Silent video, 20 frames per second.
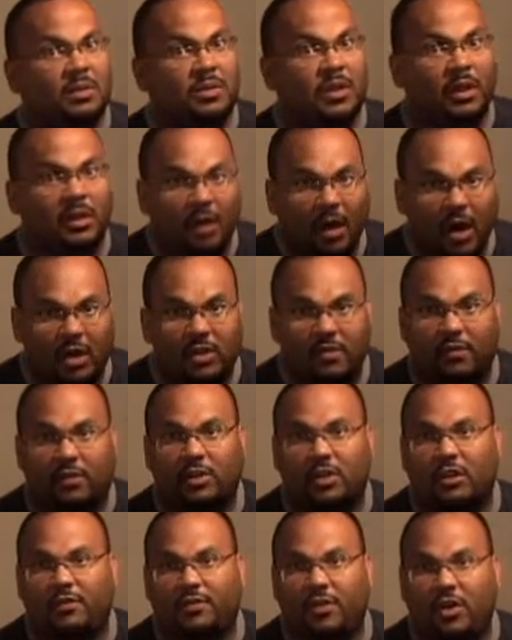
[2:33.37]
The loss of
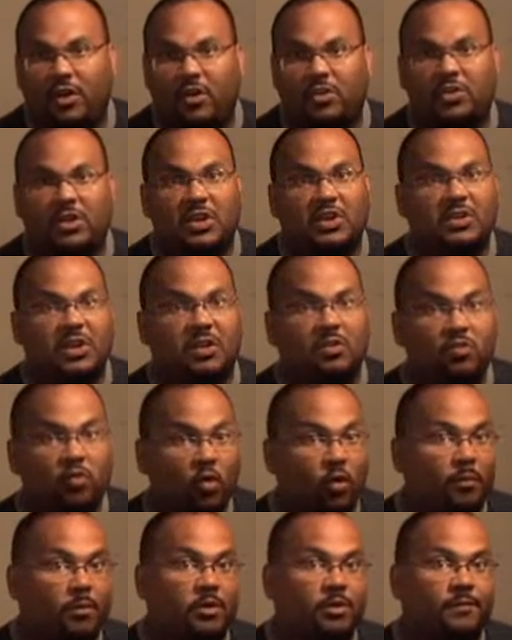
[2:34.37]
Cliff Harris is
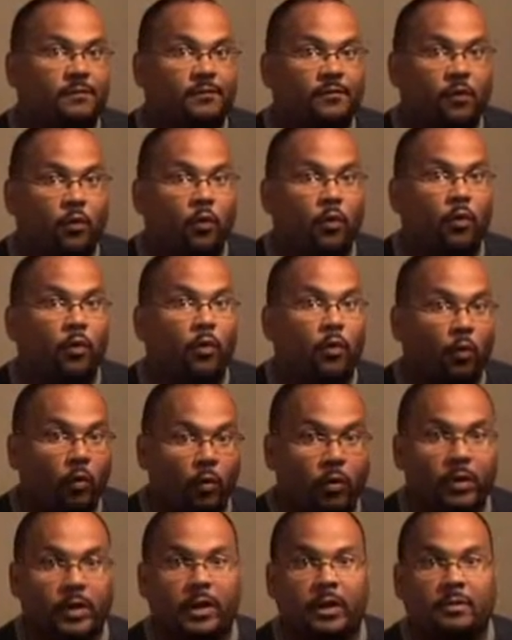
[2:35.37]
enormous for
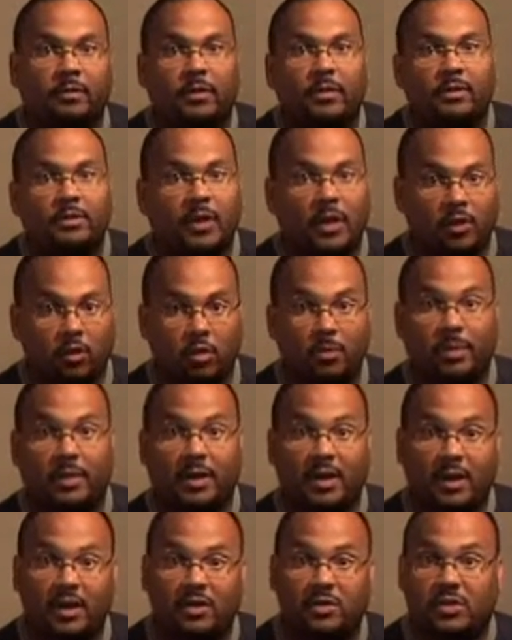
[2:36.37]
Oregon, not only
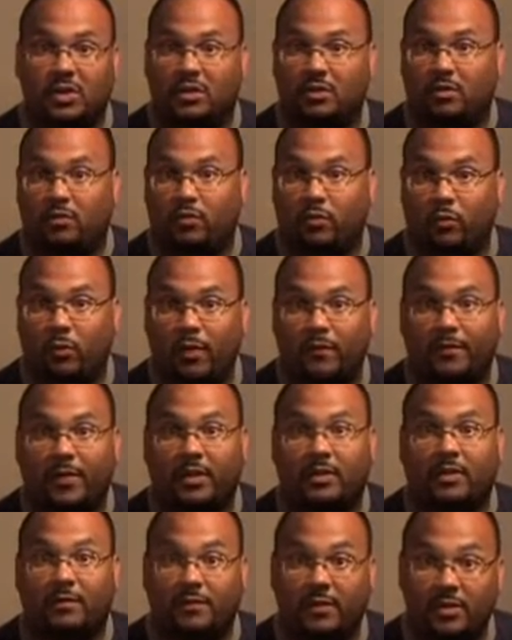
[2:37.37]
because he's a
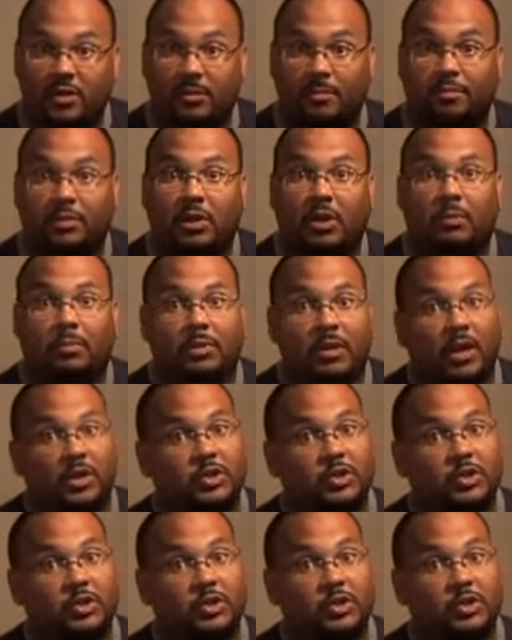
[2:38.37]
terrific defensive player, but